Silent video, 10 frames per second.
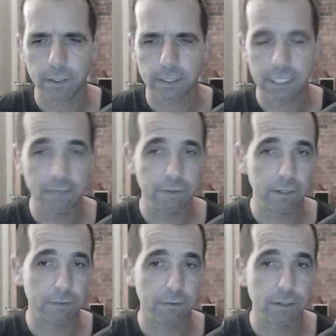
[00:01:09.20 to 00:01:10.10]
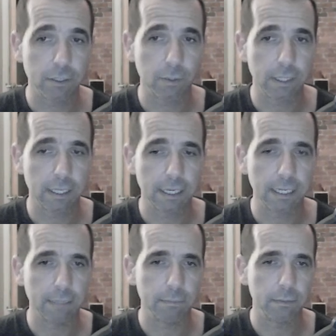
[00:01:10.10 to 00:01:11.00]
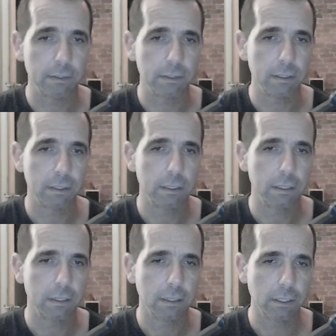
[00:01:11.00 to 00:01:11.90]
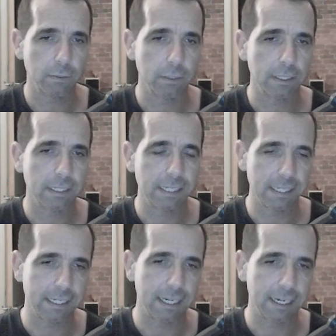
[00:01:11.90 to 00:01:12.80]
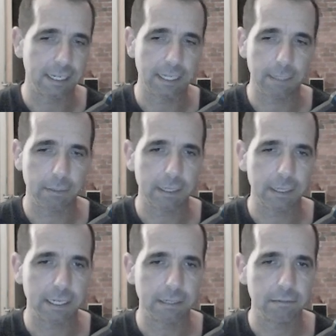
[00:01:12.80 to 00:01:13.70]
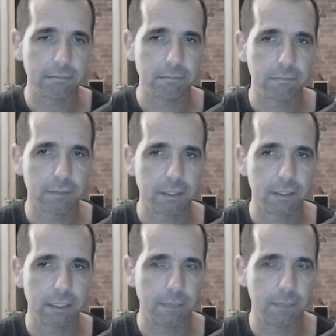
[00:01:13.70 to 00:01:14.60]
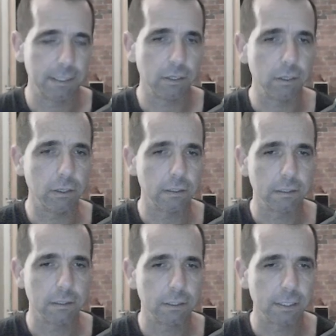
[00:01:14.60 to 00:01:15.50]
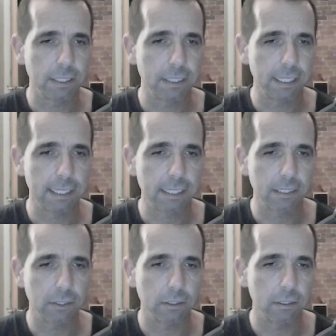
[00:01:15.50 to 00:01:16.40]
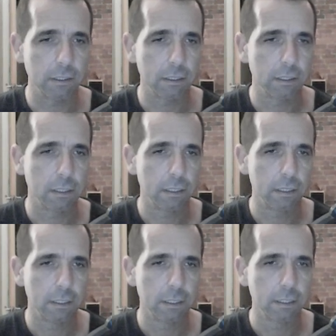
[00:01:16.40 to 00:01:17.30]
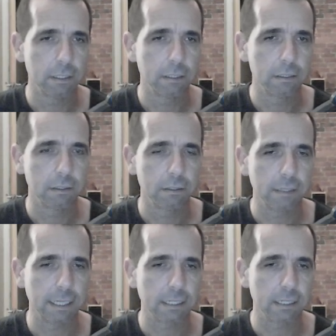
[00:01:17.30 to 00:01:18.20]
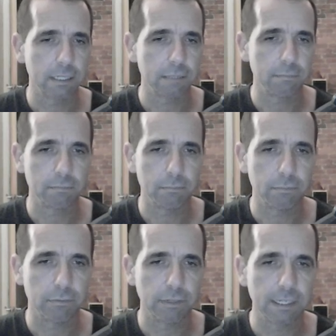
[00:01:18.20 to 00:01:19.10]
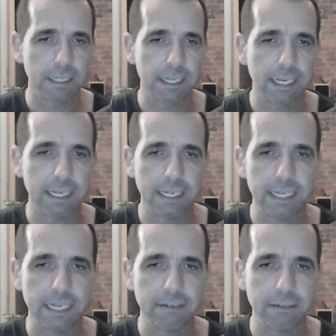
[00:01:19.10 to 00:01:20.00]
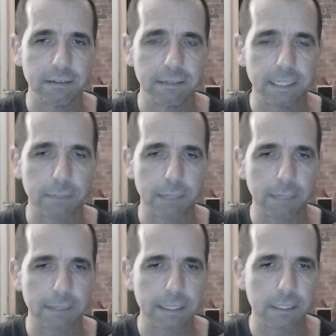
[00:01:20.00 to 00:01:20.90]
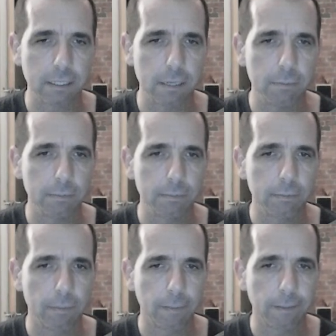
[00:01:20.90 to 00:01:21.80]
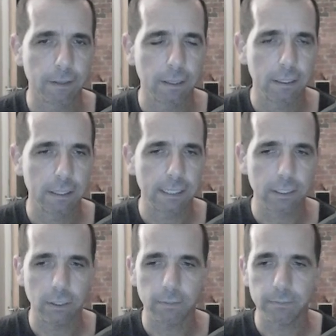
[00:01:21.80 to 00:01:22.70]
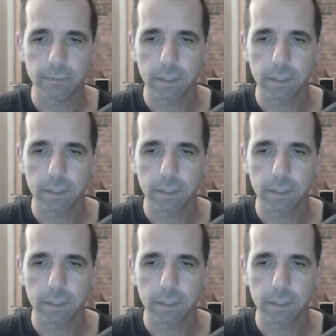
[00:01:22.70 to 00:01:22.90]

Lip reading: C5 throws away the game because white does exactly that plan. I mean, that's gone. You can see that's gone. That's going to bring the king in here, and it's Pac-Man time. That's gone.